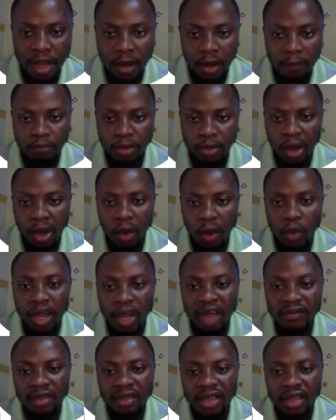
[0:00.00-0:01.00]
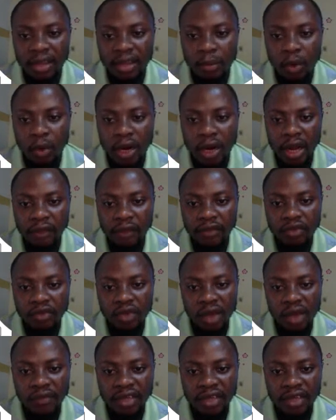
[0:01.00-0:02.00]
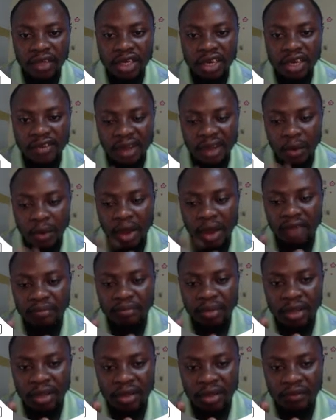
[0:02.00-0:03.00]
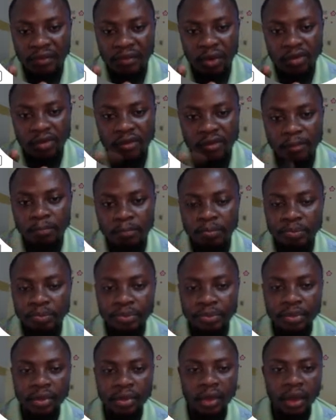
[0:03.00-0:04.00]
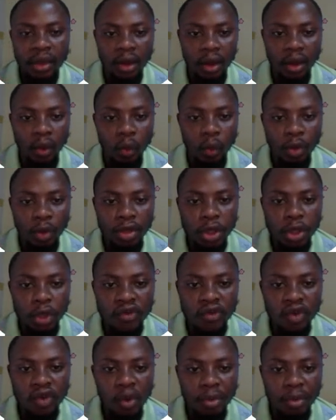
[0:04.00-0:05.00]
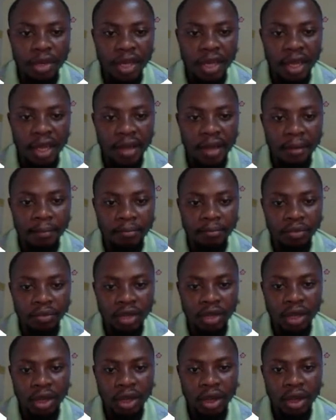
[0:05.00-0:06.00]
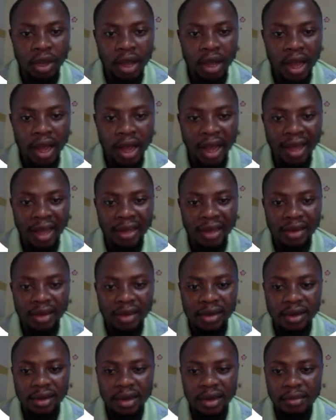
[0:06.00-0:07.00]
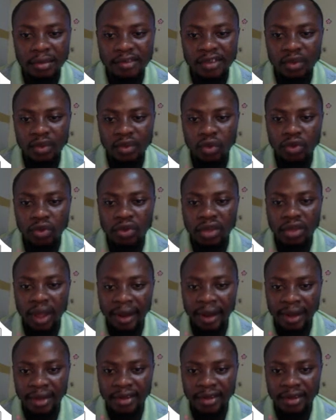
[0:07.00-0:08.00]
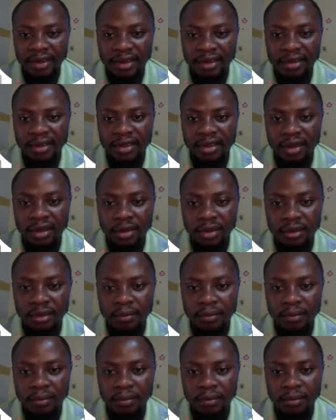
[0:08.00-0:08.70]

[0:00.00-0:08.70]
Now, we have demographics, we have interests, and we have behaviors. When you just come here and let me say you want to target in detail,